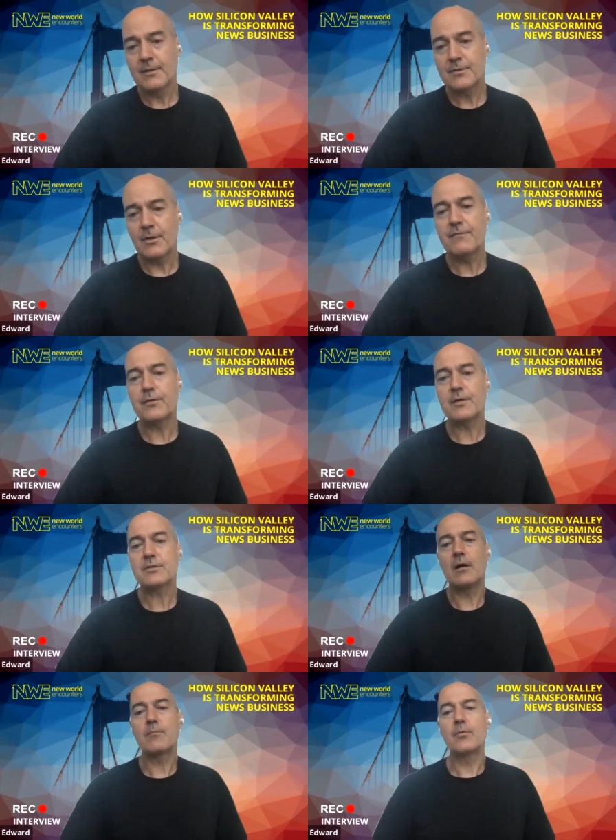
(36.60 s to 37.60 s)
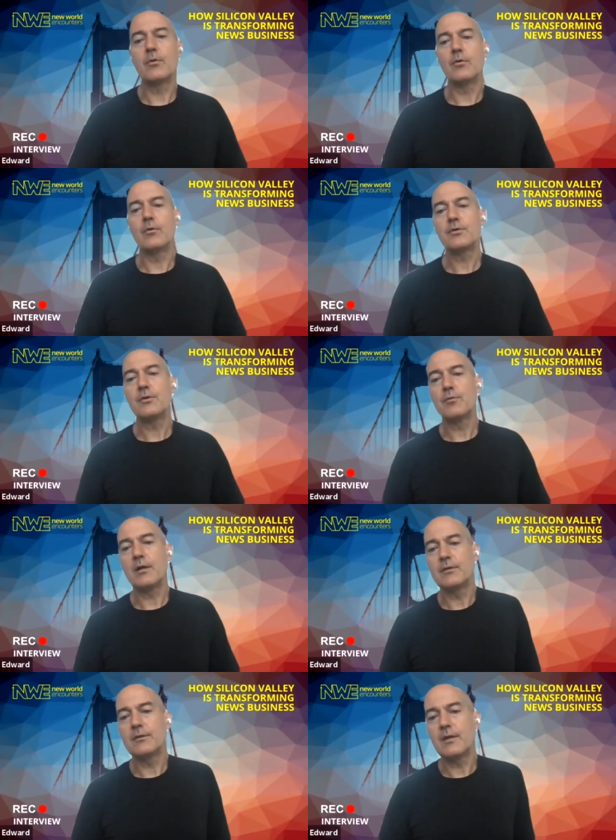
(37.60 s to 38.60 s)
so if, for example, you
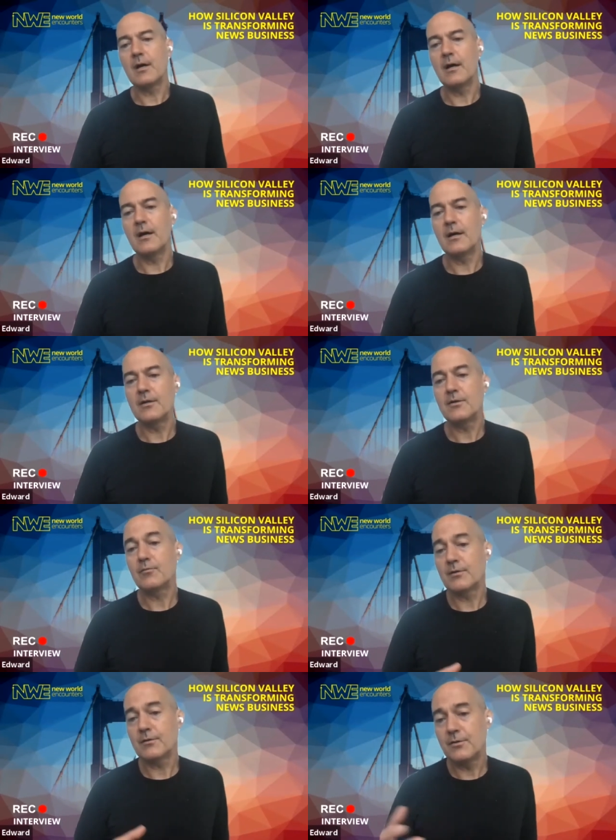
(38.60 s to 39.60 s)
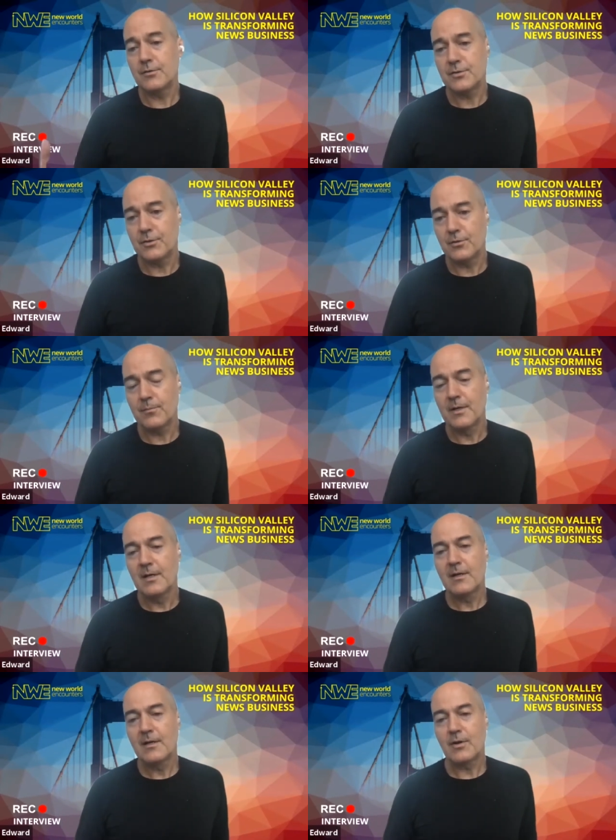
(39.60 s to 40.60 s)
run uh, you run YouTube,
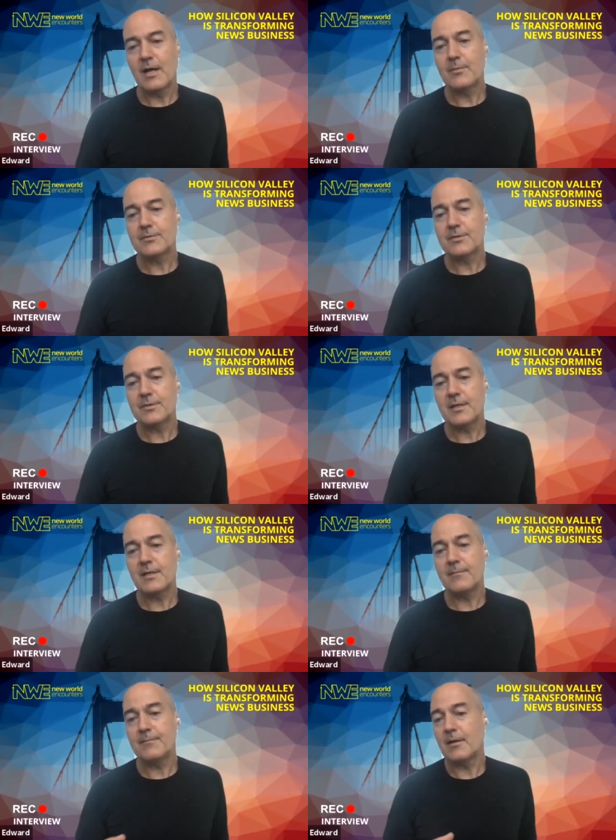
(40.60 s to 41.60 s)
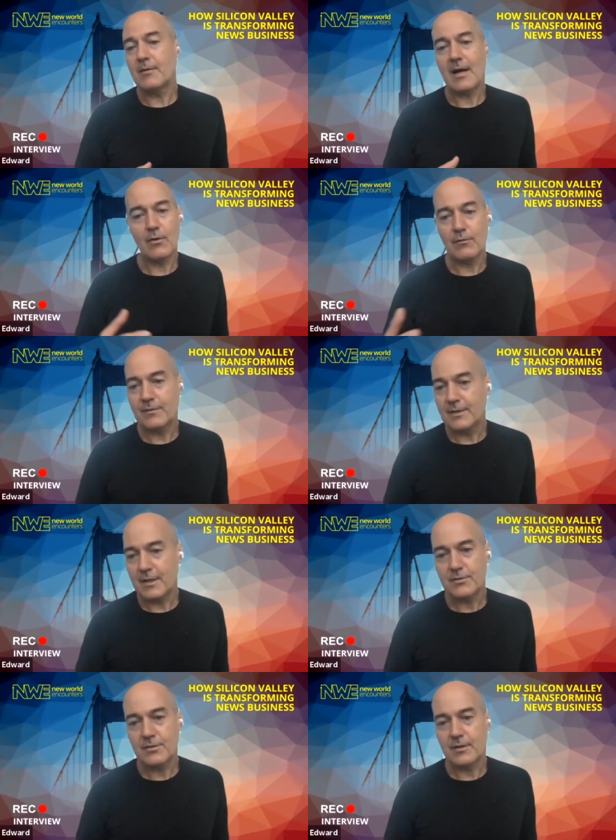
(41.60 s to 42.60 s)
you're able to see you know how long
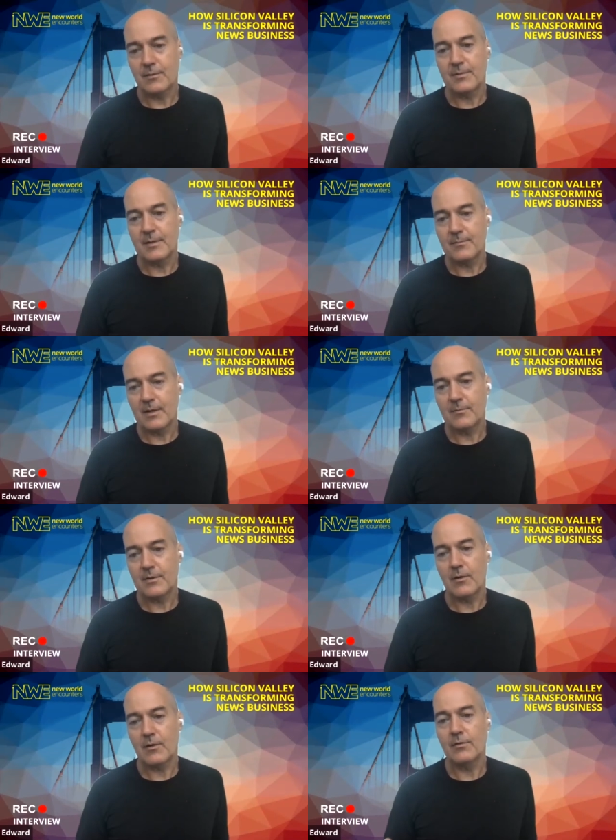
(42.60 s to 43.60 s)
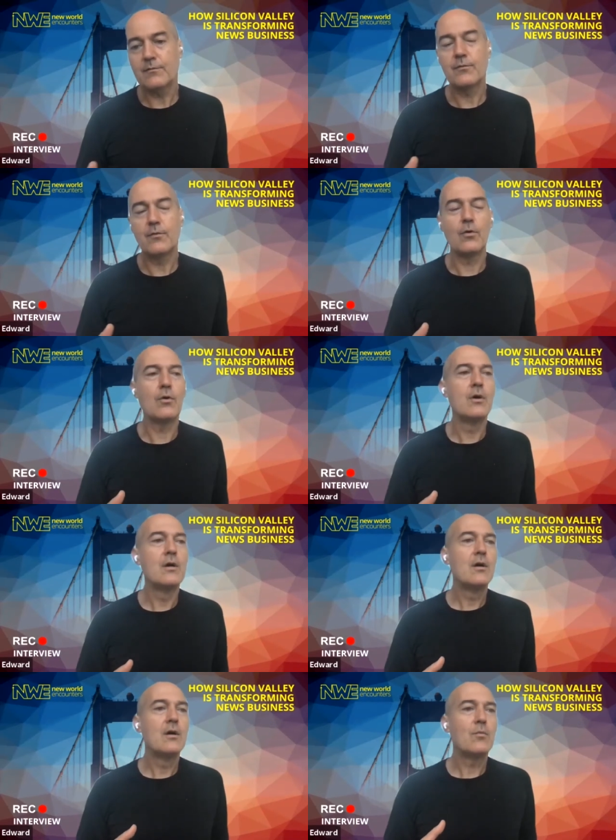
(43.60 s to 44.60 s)
videos should be, be go on for,
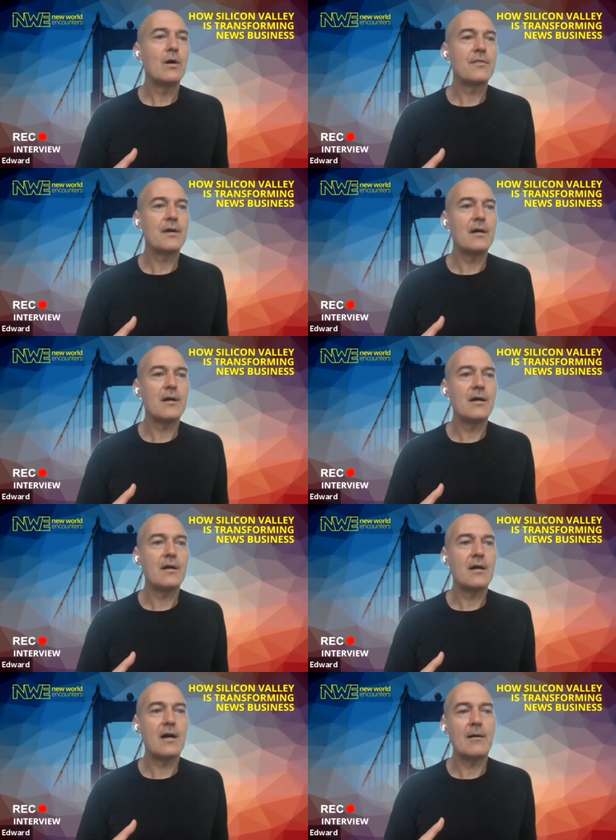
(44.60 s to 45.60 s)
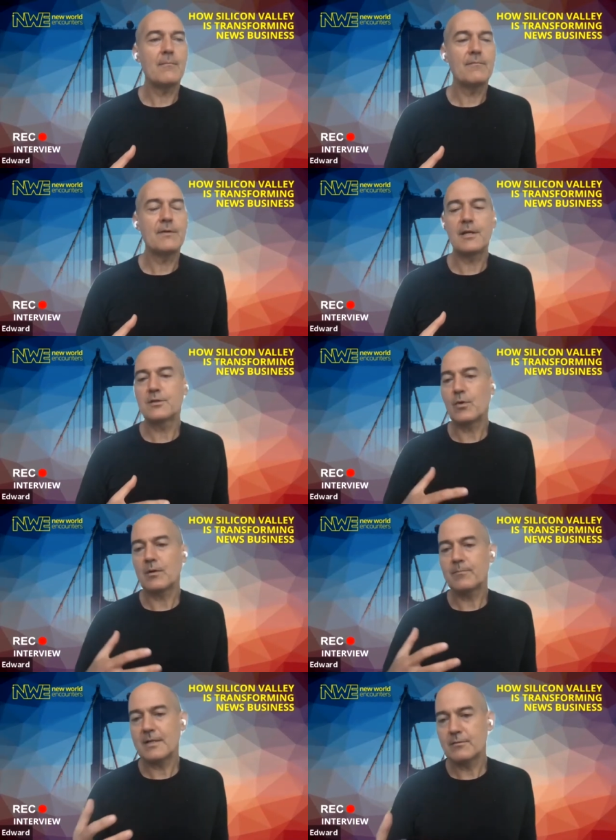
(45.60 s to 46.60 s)
whether um, videos
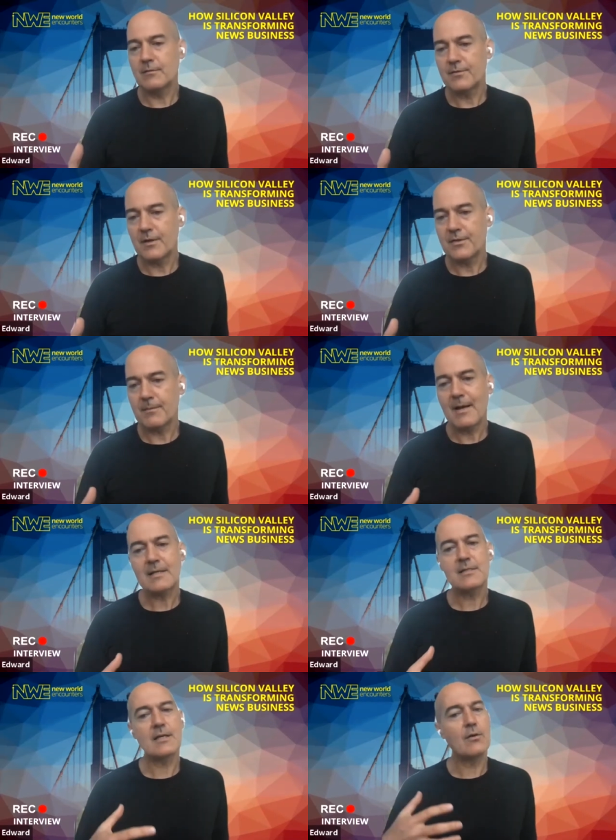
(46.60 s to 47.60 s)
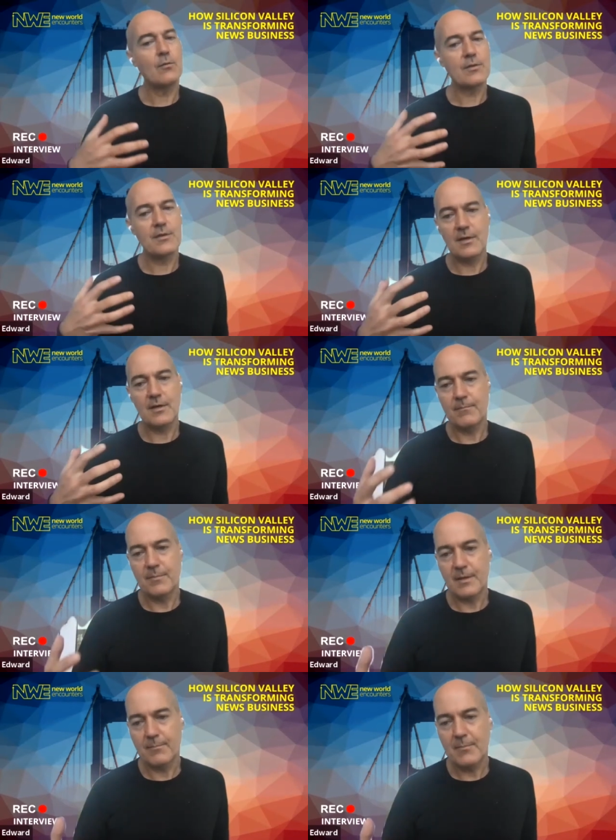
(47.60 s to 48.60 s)
work better if they're thematic or whether they're,
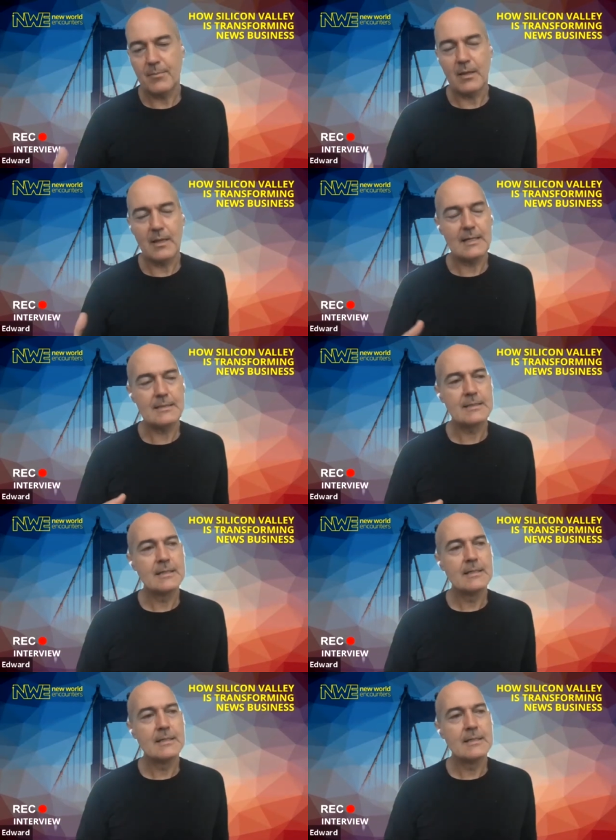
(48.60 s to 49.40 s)
they're people led.